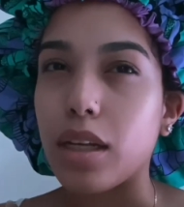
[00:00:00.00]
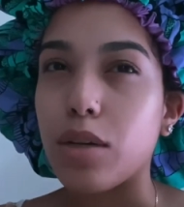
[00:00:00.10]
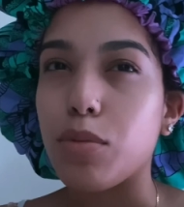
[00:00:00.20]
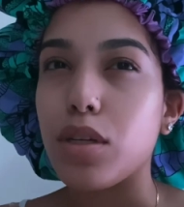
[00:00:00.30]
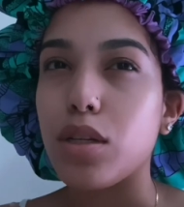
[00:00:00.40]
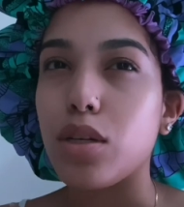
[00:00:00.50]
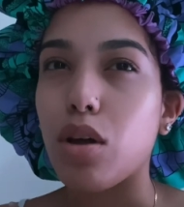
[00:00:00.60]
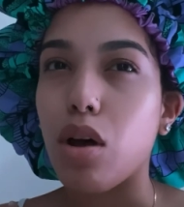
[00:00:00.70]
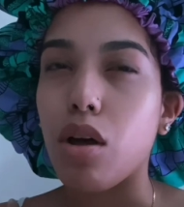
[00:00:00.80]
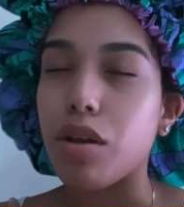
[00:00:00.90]
It was
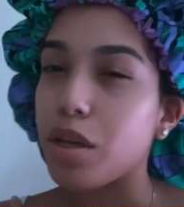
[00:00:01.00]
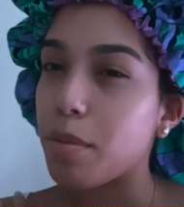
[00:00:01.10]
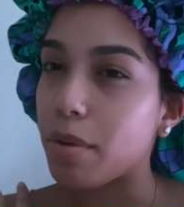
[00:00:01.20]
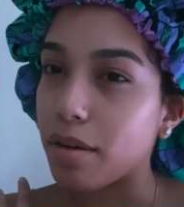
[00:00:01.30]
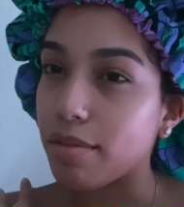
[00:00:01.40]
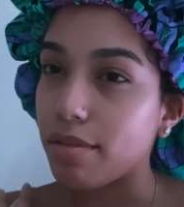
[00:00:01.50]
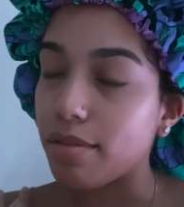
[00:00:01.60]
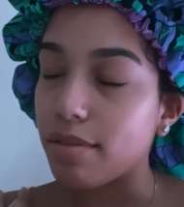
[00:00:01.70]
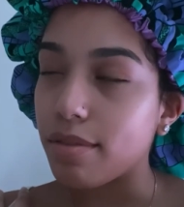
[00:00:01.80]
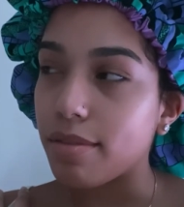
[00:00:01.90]
all the above,
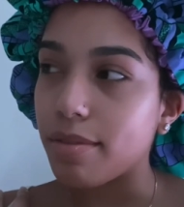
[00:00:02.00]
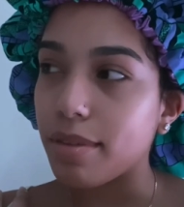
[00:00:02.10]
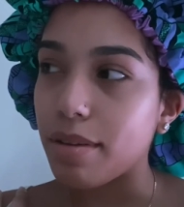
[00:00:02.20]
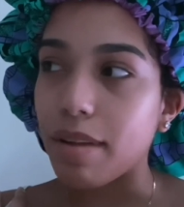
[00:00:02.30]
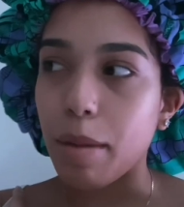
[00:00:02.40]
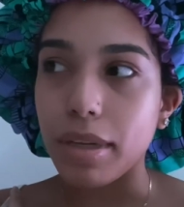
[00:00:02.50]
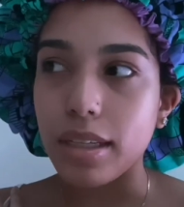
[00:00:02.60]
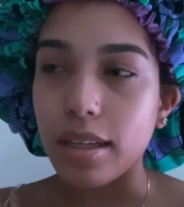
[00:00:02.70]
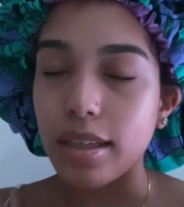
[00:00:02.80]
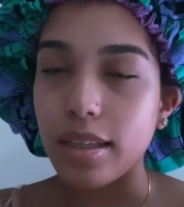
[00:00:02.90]
if that makes
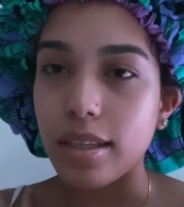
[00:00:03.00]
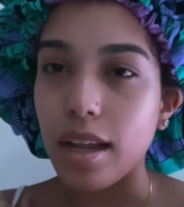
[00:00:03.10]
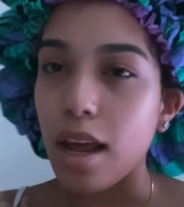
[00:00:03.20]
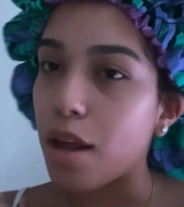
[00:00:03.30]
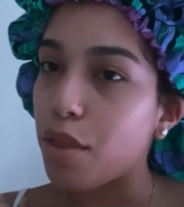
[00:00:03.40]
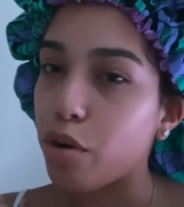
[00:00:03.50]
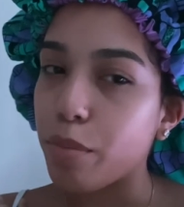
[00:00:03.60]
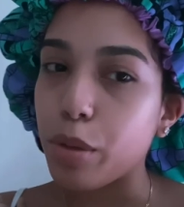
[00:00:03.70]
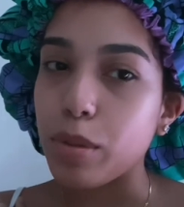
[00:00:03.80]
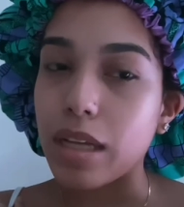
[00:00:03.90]
sense. The
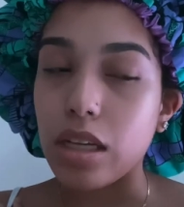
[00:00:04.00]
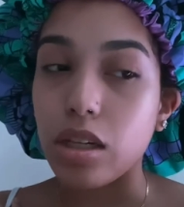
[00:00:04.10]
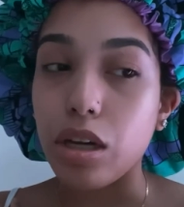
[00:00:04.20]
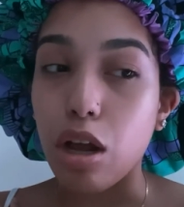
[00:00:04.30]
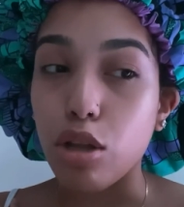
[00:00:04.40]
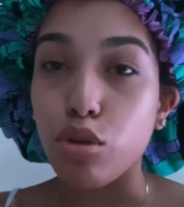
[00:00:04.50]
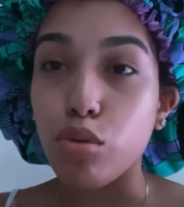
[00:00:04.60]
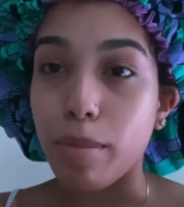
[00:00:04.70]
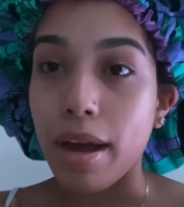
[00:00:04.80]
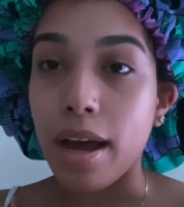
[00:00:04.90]
homework was actually not too
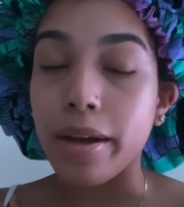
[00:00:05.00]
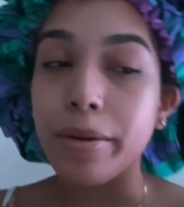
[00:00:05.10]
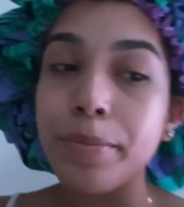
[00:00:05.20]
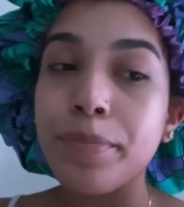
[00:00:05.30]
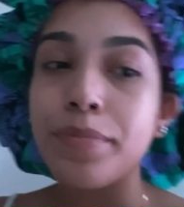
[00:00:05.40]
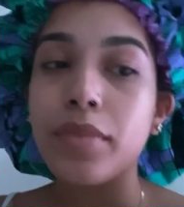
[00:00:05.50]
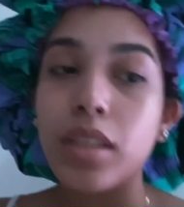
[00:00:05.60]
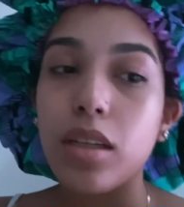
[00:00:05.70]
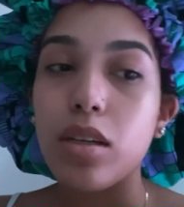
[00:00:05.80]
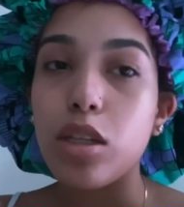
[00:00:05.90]
bad.
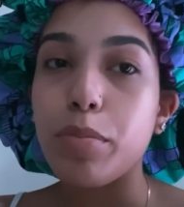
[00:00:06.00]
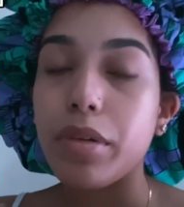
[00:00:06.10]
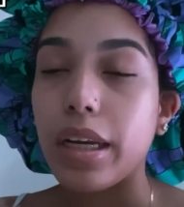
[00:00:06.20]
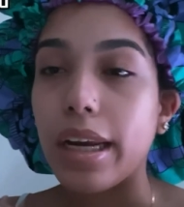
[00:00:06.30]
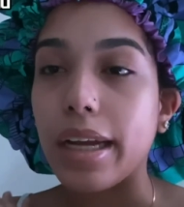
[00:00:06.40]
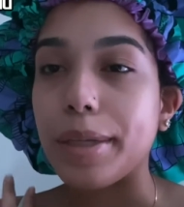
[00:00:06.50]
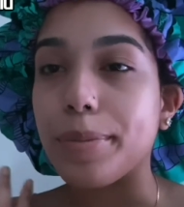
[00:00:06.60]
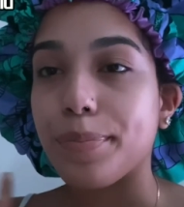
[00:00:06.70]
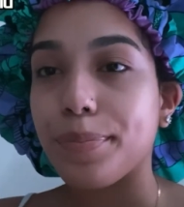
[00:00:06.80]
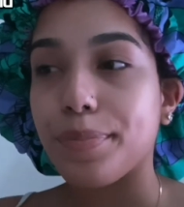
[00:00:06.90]
It was pretty light.
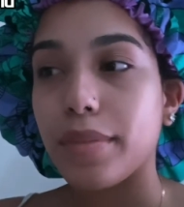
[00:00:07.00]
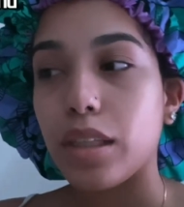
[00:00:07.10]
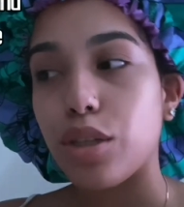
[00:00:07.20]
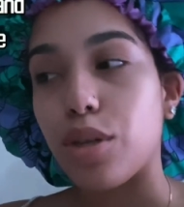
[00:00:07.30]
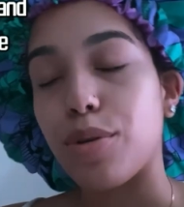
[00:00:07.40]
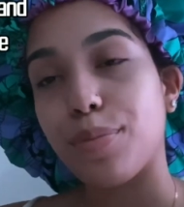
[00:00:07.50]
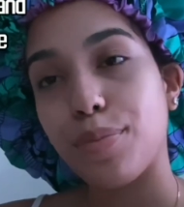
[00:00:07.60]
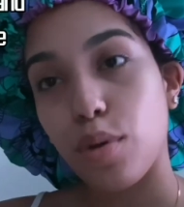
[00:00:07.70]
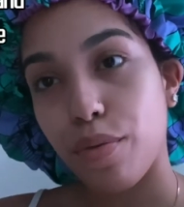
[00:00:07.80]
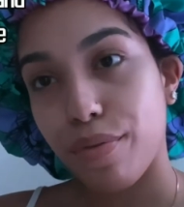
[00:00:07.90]
So
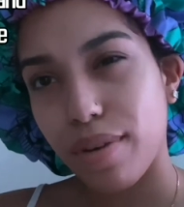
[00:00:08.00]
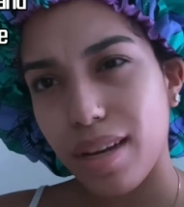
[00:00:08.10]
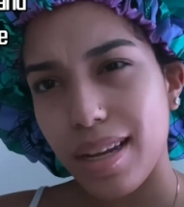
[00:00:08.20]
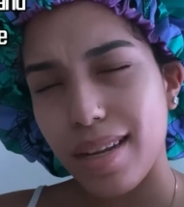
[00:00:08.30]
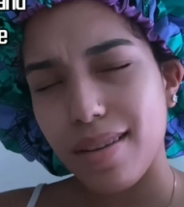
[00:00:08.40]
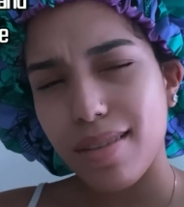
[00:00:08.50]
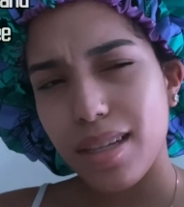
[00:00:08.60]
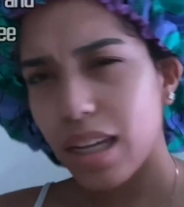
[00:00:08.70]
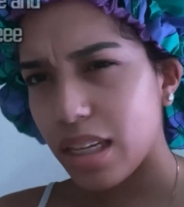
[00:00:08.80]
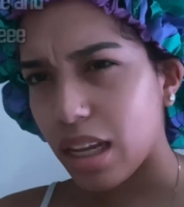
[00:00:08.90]
hopefully it
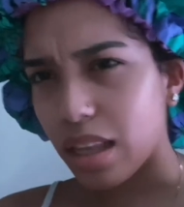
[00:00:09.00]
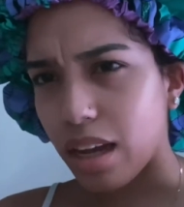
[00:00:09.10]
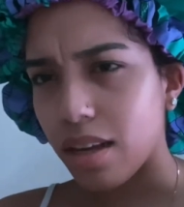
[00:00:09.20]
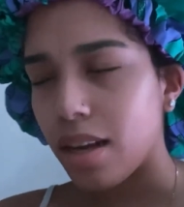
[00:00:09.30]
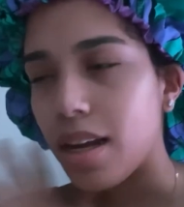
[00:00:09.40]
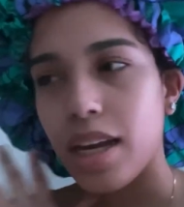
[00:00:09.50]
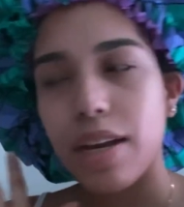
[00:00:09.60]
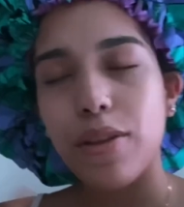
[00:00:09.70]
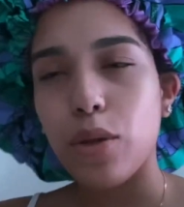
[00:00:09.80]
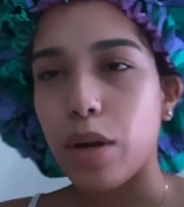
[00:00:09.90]
stays like that.
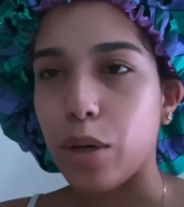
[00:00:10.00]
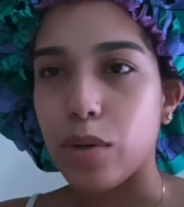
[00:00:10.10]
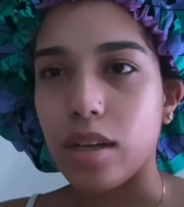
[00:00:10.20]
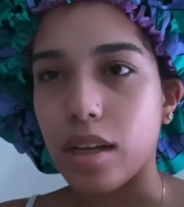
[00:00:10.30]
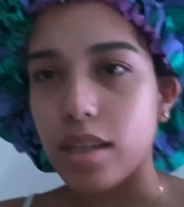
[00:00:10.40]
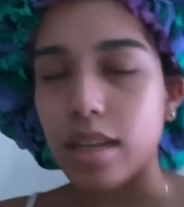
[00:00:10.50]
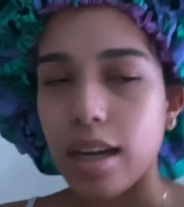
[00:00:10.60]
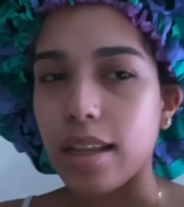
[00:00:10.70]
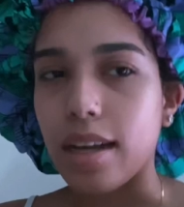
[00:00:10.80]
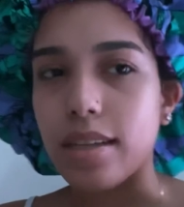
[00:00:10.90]
Even though I know so I can stay
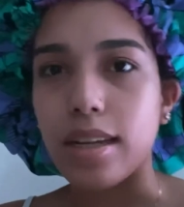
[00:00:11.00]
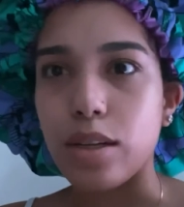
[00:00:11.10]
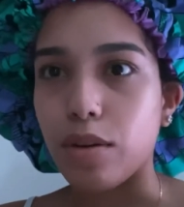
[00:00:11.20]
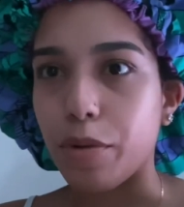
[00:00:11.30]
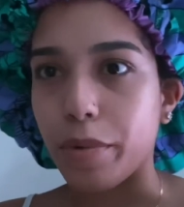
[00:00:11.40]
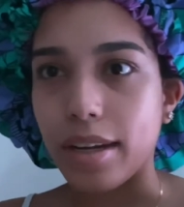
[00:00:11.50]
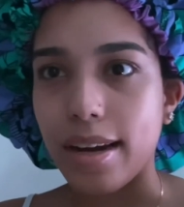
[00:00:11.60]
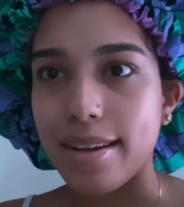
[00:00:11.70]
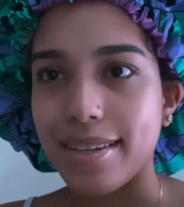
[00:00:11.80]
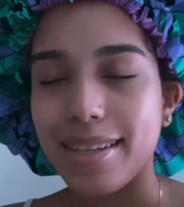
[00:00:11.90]
like that because that's only one
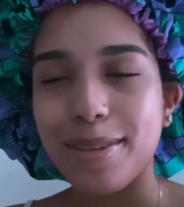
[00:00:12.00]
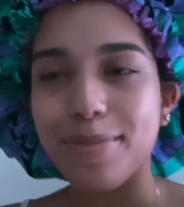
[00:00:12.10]
class.